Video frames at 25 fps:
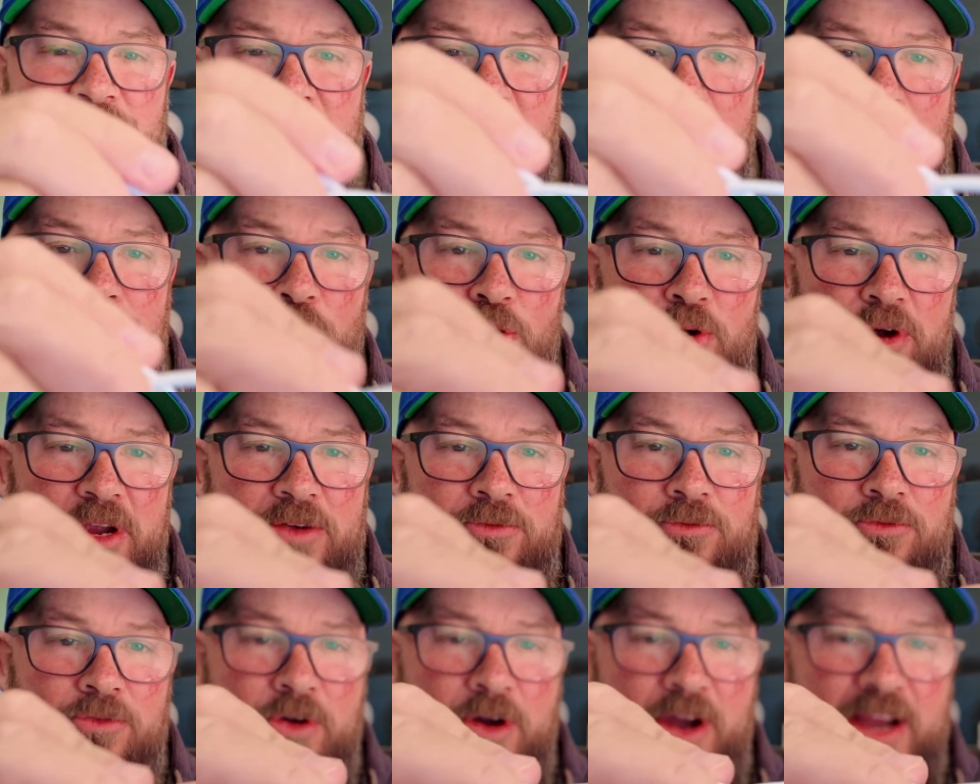The
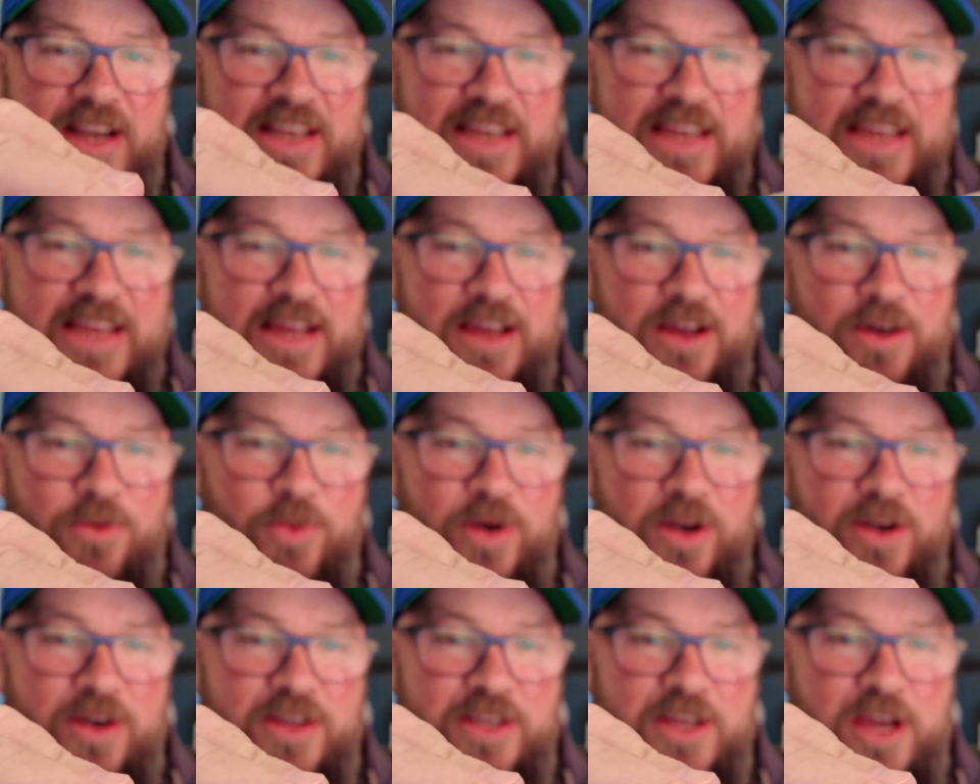point right here
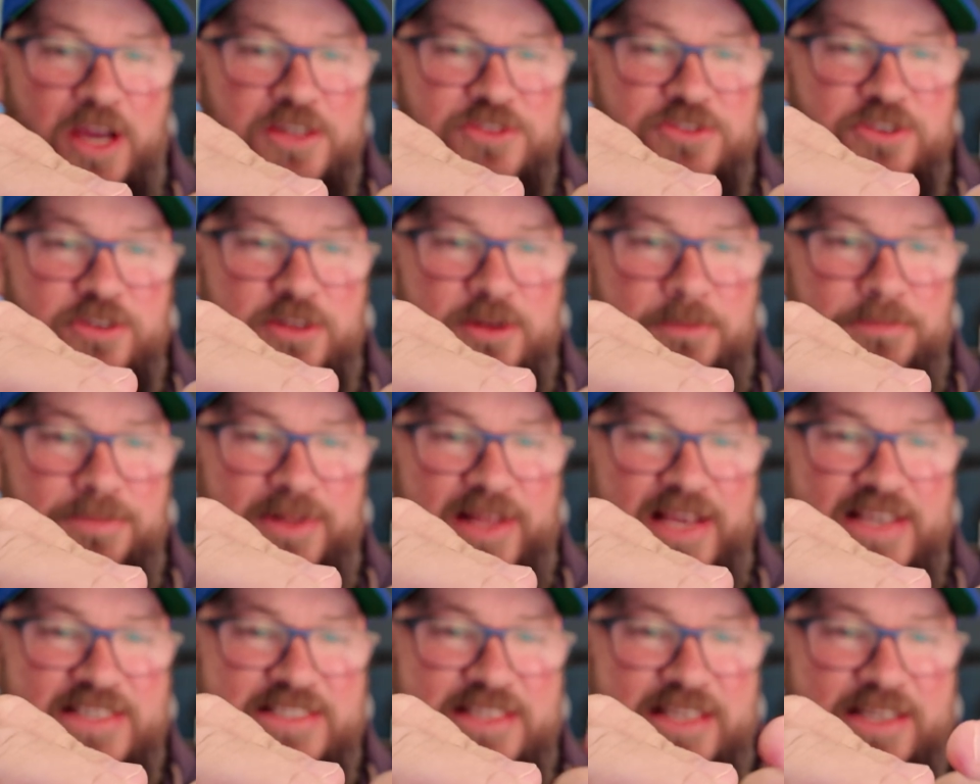where it goes from the
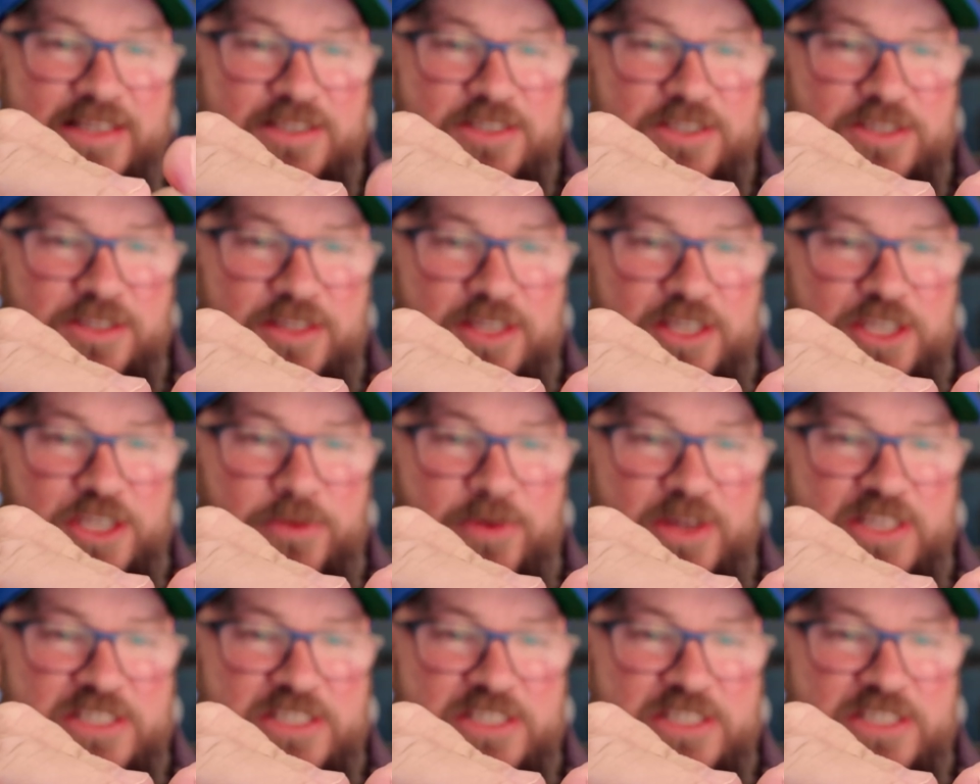plastic to the